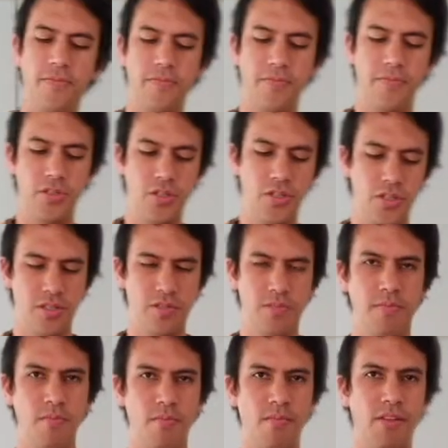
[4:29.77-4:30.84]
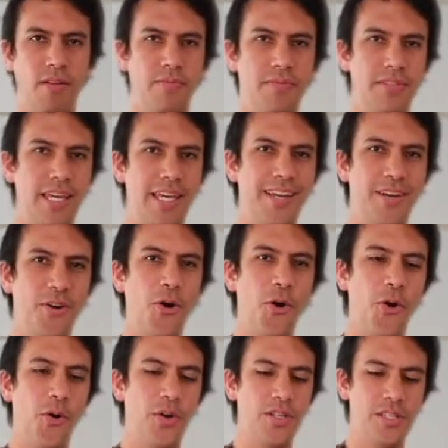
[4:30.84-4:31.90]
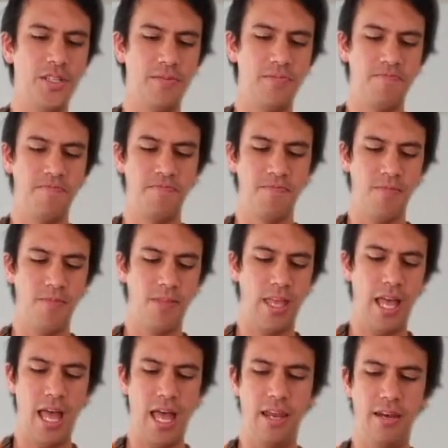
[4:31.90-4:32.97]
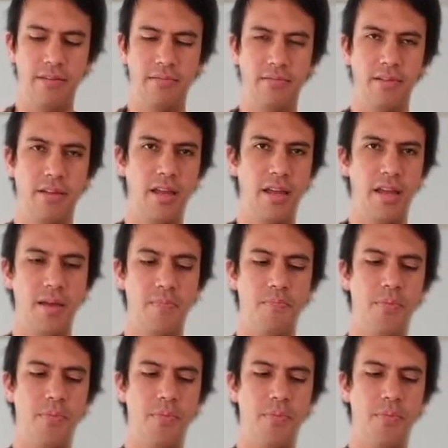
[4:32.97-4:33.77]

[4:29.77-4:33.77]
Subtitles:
You just take corn husk and burn